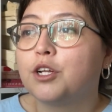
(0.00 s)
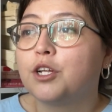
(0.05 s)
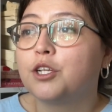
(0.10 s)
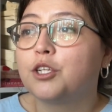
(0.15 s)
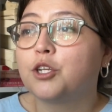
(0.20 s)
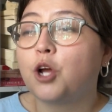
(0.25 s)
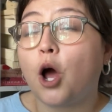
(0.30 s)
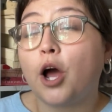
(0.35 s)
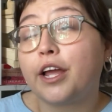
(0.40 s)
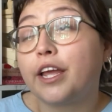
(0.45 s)

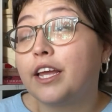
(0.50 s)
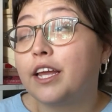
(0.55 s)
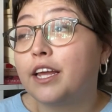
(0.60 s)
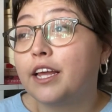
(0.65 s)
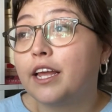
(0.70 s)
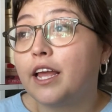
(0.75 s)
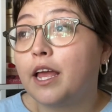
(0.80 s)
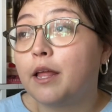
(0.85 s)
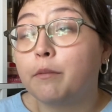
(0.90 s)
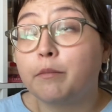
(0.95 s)

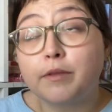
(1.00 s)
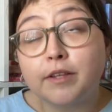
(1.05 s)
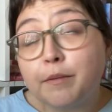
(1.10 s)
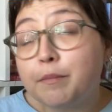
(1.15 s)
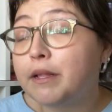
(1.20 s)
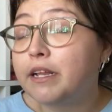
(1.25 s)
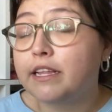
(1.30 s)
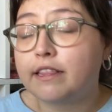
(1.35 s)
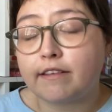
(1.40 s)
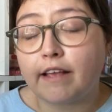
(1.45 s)
Talking, and
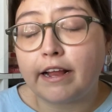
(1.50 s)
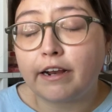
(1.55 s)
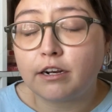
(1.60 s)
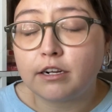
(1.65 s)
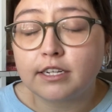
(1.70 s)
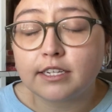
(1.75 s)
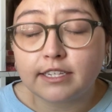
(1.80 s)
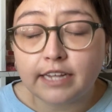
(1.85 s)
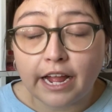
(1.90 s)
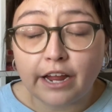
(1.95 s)
Timothy
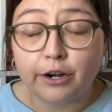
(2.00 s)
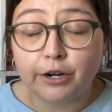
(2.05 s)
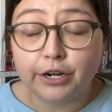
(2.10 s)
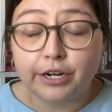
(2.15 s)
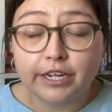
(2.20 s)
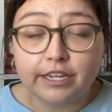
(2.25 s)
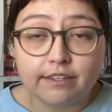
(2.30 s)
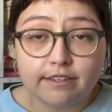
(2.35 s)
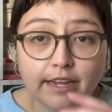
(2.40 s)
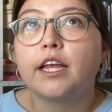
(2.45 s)
Snyder
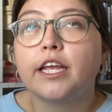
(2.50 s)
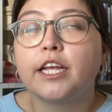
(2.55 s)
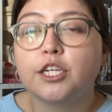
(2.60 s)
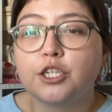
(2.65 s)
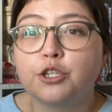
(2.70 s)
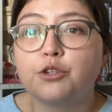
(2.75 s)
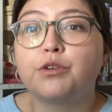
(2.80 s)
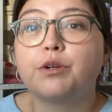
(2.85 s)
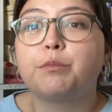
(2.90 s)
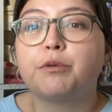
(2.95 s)
is a
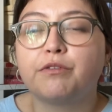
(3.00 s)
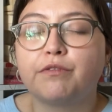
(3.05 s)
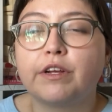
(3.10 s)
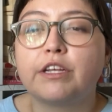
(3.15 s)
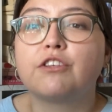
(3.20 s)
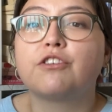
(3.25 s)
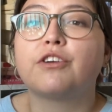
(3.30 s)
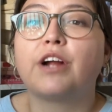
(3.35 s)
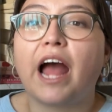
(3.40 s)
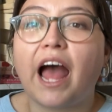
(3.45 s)
history
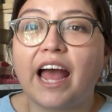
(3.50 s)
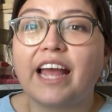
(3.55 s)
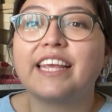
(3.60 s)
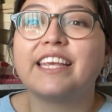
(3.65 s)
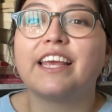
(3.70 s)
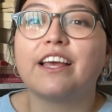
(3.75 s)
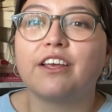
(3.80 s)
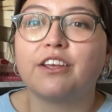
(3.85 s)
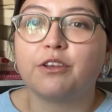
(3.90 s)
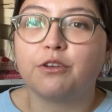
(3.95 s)
professor at
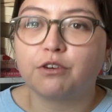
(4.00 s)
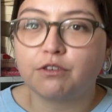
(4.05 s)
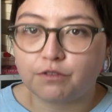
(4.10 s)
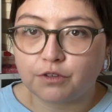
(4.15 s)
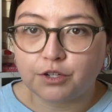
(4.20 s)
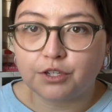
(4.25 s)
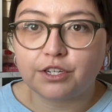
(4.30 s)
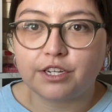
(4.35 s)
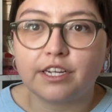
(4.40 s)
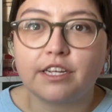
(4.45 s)
Yale
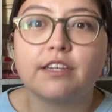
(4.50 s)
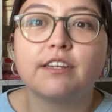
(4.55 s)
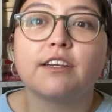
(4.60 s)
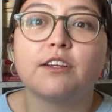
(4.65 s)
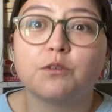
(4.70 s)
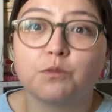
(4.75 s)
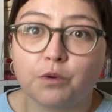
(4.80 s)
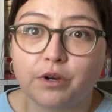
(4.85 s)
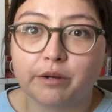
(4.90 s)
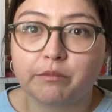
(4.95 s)
University,
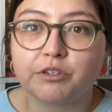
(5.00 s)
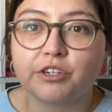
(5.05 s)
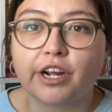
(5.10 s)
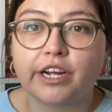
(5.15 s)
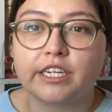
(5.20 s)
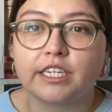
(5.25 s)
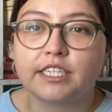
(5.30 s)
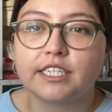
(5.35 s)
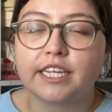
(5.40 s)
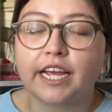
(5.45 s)
is what I'm
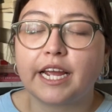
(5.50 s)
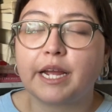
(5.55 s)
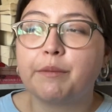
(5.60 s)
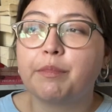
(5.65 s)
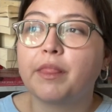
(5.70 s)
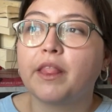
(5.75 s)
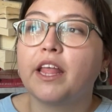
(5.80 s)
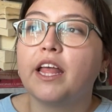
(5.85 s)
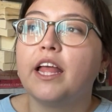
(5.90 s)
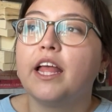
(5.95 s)
trying to say.
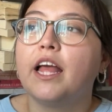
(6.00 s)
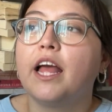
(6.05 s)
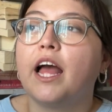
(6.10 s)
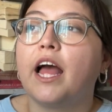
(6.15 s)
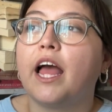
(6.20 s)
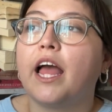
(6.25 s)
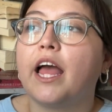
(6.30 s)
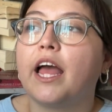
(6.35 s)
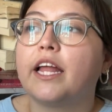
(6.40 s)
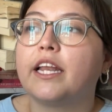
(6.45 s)

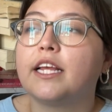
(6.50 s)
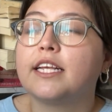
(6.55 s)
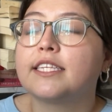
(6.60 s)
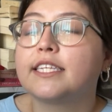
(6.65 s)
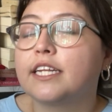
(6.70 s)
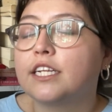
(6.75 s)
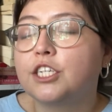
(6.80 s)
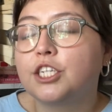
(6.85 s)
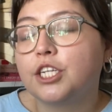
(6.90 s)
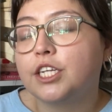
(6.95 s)
And
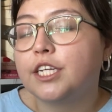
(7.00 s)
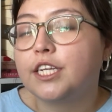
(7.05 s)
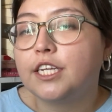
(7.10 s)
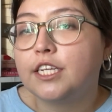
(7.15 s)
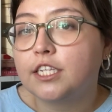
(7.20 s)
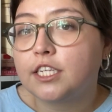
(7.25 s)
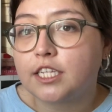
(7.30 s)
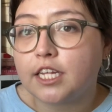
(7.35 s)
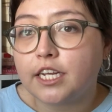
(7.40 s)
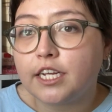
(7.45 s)
essentially he
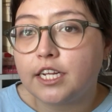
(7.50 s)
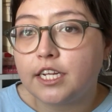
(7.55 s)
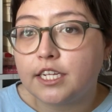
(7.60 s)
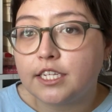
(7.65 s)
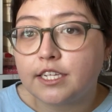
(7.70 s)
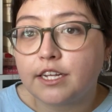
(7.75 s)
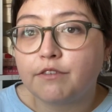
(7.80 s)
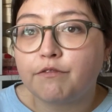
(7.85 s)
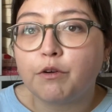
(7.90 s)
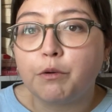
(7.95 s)
studies
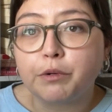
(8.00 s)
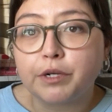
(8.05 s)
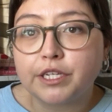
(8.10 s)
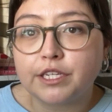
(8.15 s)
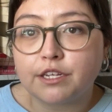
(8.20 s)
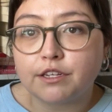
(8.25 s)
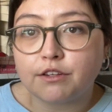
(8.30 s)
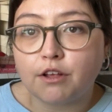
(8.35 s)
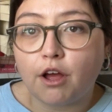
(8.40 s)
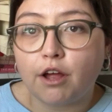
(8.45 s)
and
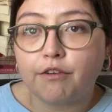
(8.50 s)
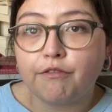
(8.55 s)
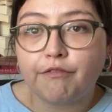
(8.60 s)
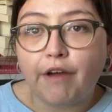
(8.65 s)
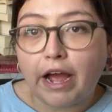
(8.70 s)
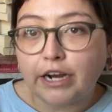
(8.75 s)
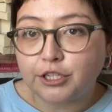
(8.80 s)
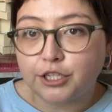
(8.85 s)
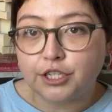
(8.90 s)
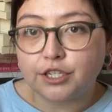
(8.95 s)
focuses on
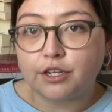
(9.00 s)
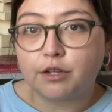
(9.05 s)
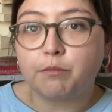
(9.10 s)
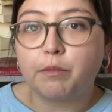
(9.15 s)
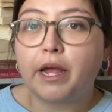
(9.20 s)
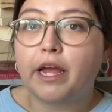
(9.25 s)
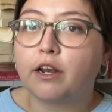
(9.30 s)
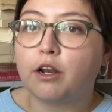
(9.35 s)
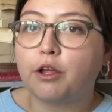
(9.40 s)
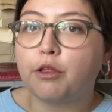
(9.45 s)
fascism
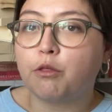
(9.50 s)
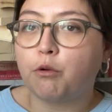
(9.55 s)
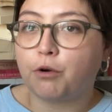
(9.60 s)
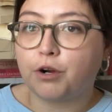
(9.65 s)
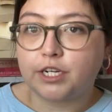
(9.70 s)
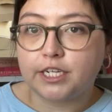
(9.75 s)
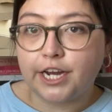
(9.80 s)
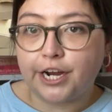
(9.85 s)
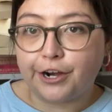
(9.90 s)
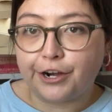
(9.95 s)
and
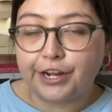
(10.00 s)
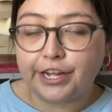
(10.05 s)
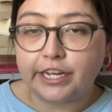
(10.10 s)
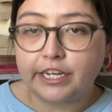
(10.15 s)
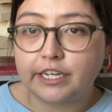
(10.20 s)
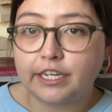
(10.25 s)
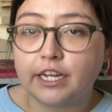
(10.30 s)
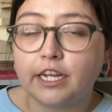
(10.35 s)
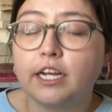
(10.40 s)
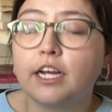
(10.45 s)

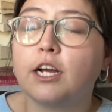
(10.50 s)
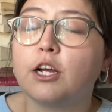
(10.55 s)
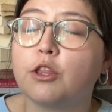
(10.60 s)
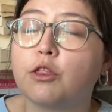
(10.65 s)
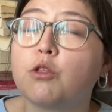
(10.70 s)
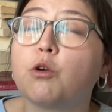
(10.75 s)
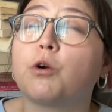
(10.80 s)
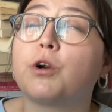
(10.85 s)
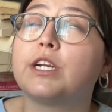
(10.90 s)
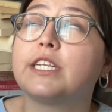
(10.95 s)
authoritarian
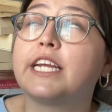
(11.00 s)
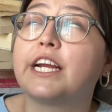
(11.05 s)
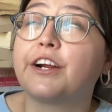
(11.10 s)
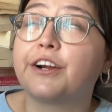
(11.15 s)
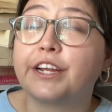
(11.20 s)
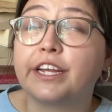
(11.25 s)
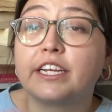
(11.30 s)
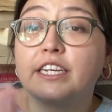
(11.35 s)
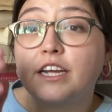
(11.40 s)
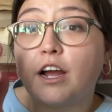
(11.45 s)

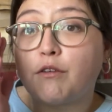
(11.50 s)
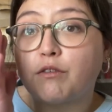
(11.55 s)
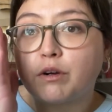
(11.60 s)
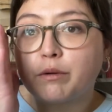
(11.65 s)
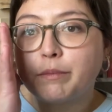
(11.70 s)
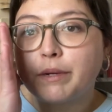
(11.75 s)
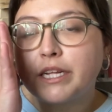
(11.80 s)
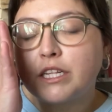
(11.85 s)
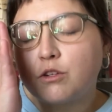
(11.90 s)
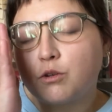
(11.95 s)

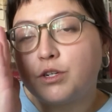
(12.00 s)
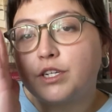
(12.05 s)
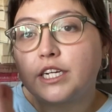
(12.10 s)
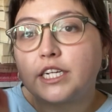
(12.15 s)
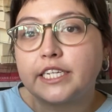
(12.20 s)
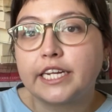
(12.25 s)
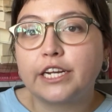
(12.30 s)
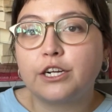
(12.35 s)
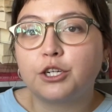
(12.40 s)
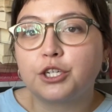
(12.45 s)
governments or
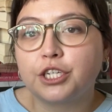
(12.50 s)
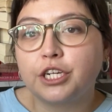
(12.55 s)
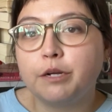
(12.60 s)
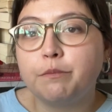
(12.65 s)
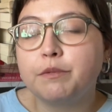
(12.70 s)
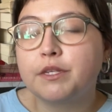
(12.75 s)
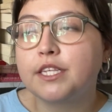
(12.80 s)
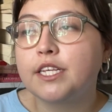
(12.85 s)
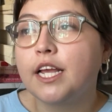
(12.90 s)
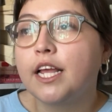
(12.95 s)

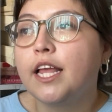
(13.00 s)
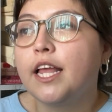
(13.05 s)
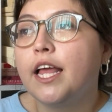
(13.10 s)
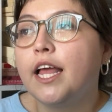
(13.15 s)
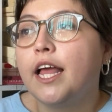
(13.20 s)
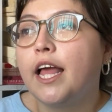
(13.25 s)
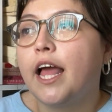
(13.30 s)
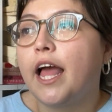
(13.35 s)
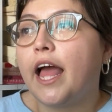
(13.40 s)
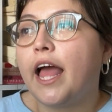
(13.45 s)
dictatorships.
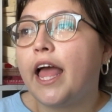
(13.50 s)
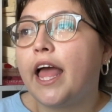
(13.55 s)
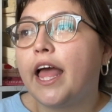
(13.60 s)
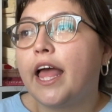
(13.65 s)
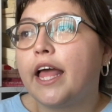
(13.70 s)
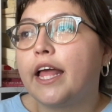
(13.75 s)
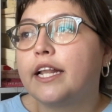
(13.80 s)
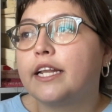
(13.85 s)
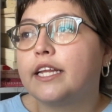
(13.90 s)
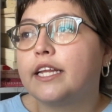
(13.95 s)
And